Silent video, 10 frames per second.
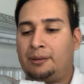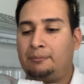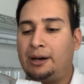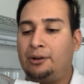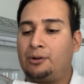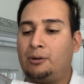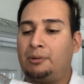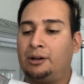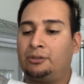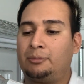
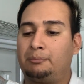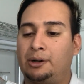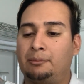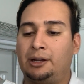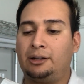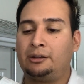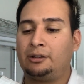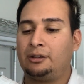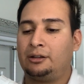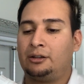BioCouplers per minute.
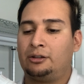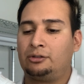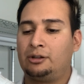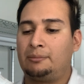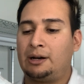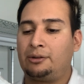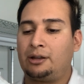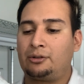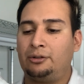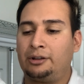So about
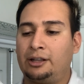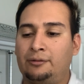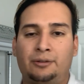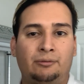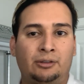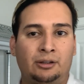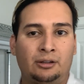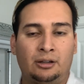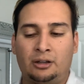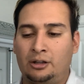
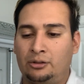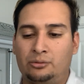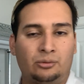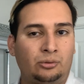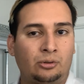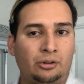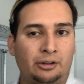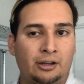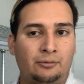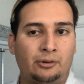150 to
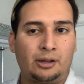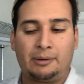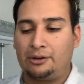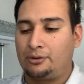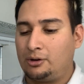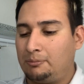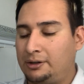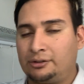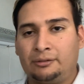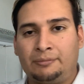240
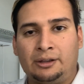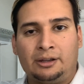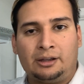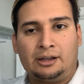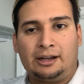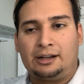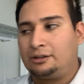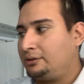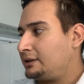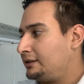BioCouplers.
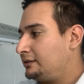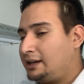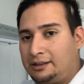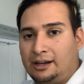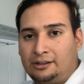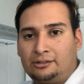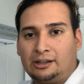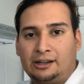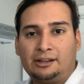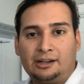And that is
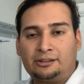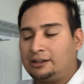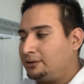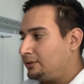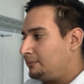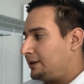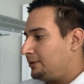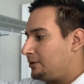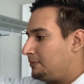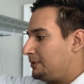a lot of
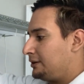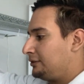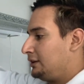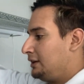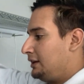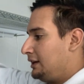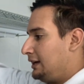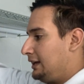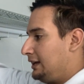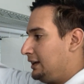BioCouplers.
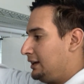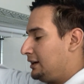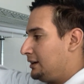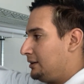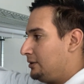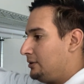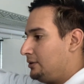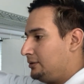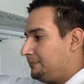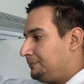And
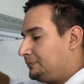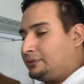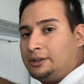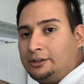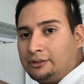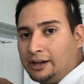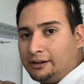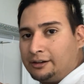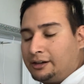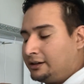on this
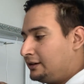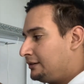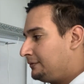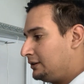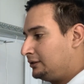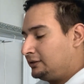area right here, this